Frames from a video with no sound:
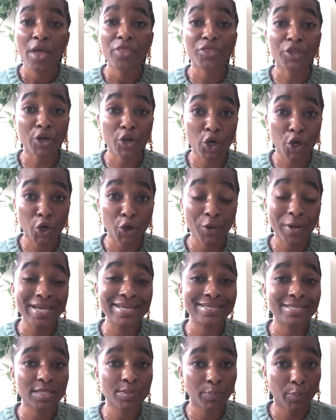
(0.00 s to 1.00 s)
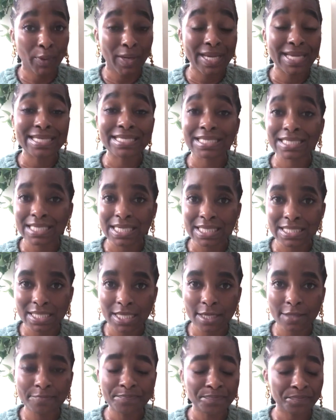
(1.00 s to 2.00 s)
the current spring
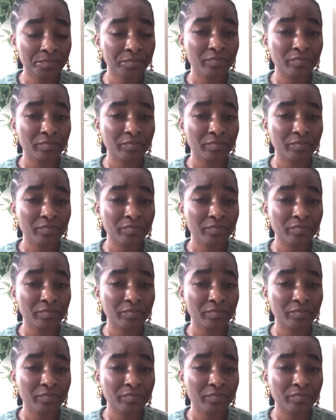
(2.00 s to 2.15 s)
season.